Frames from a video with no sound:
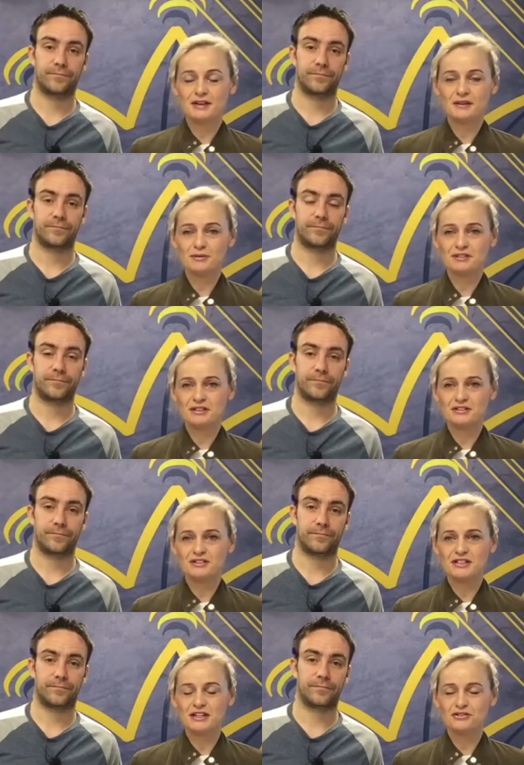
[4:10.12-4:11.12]
Speaker 1: uh, that was on Kerry
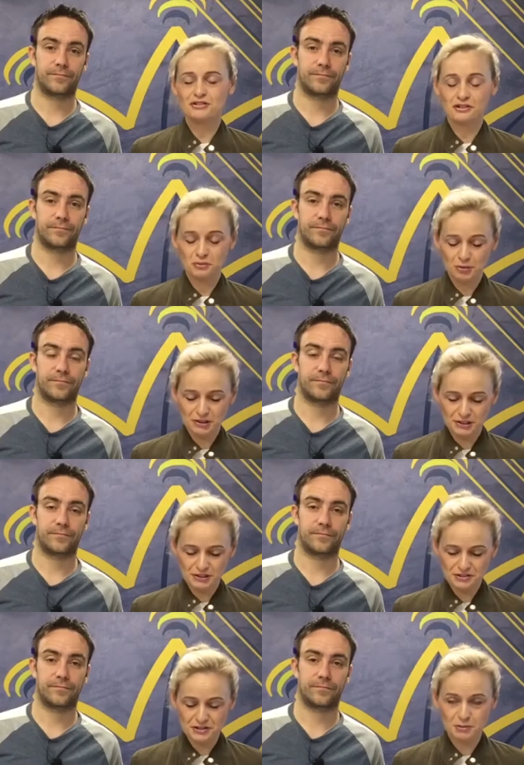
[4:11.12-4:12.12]
day yesterday. You can probably
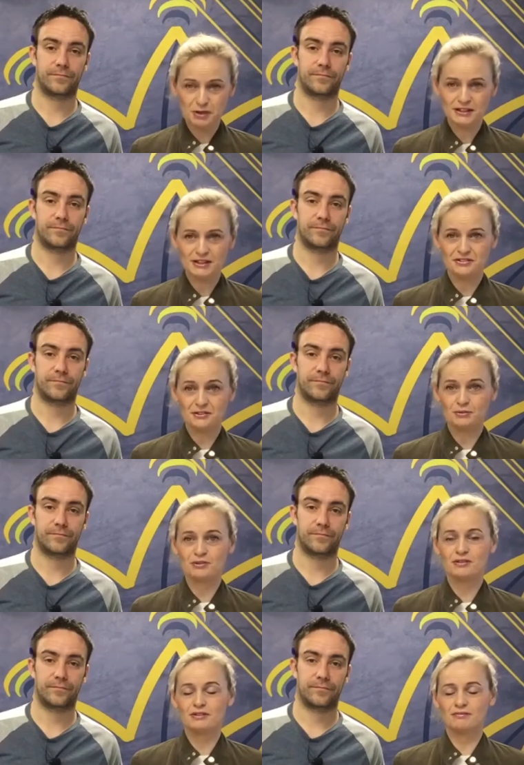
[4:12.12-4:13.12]
listen to the podcast. They
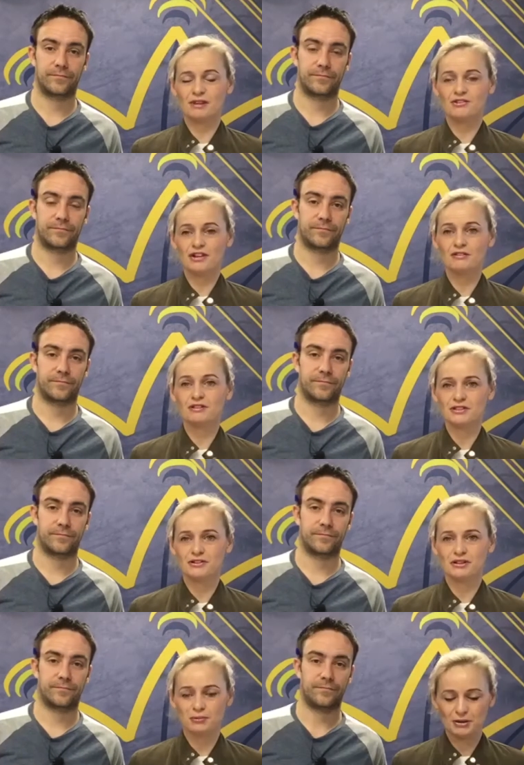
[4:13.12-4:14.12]
were in general
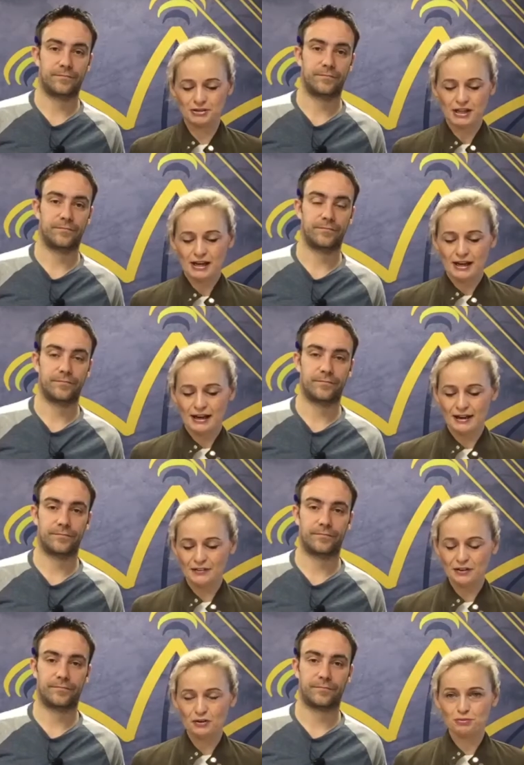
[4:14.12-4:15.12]
talking about uh,
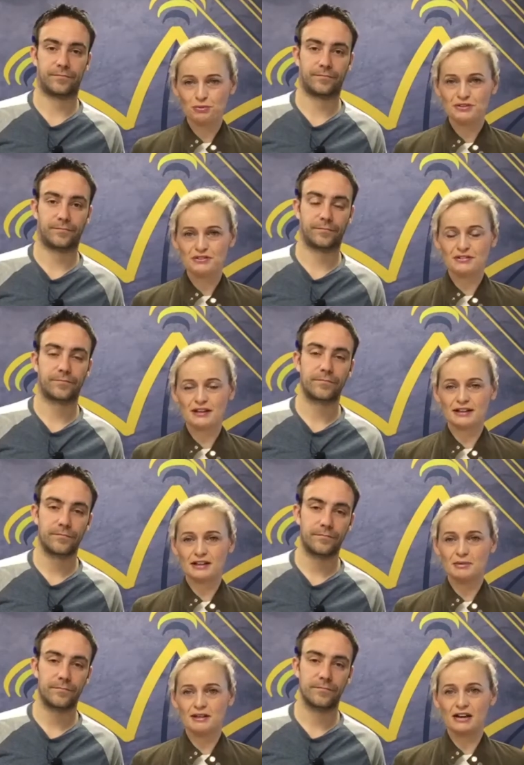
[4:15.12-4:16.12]
the government's uh,
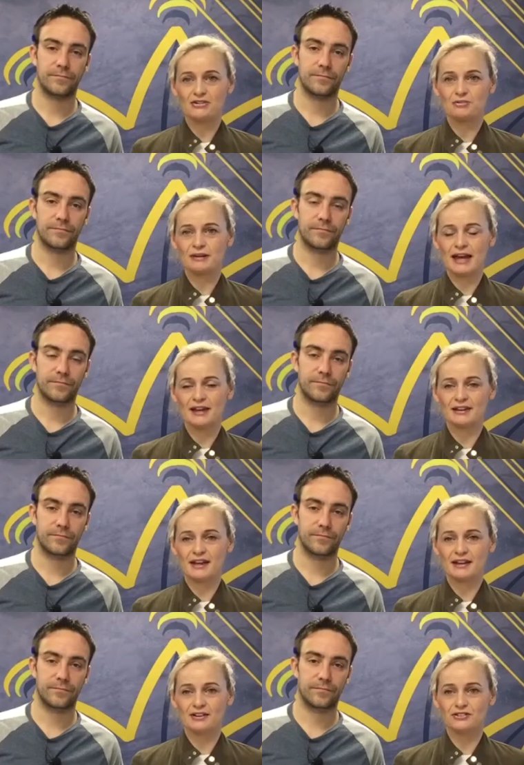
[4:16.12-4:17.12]
climate action
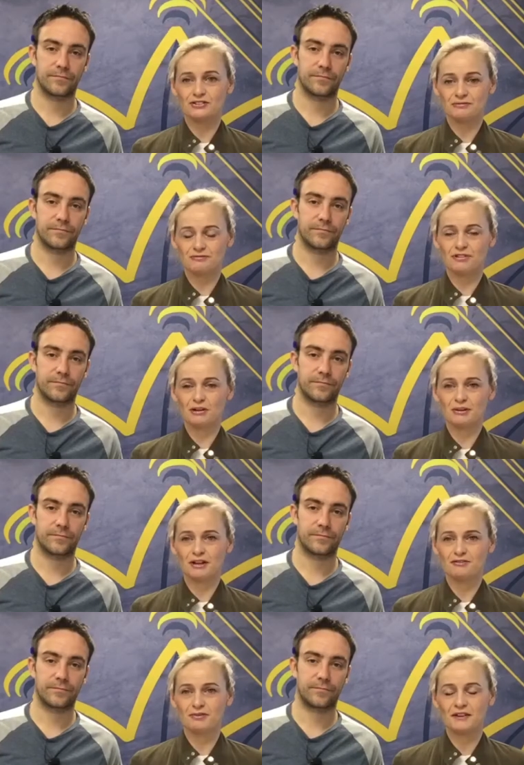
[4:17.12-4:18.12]
plan, and following
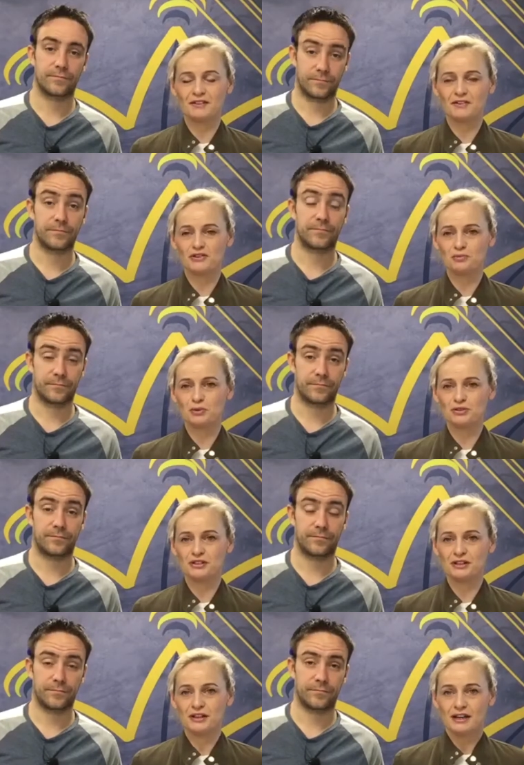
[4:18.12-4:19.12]
on from that, then they spoke
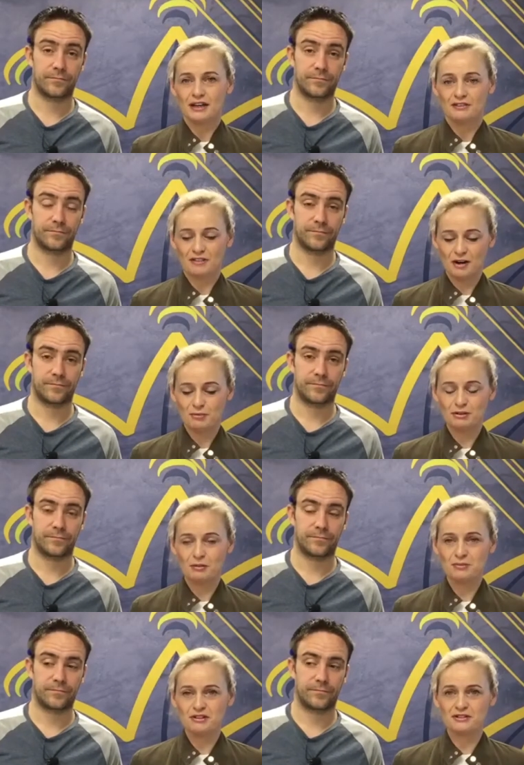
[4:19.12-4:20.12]
to farming
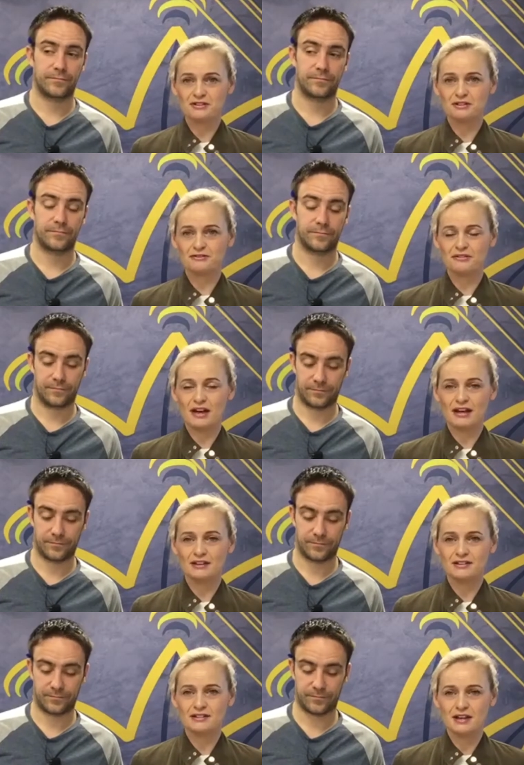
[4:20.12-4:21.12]
representative
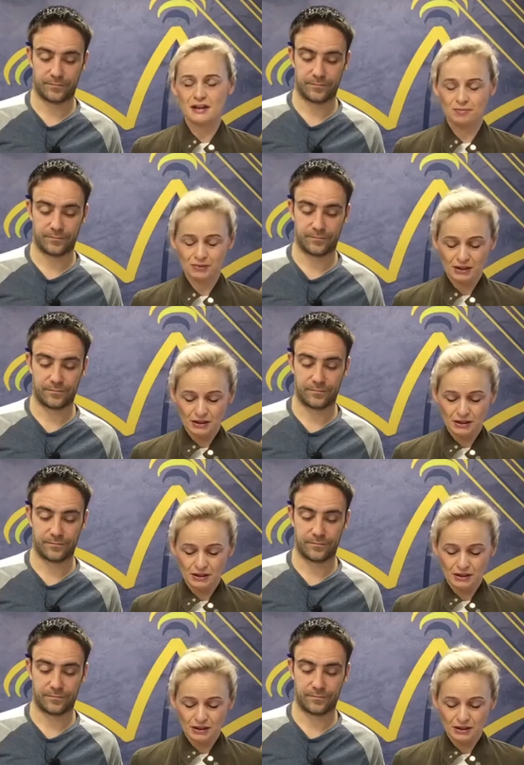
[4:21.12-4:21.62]
and. Um,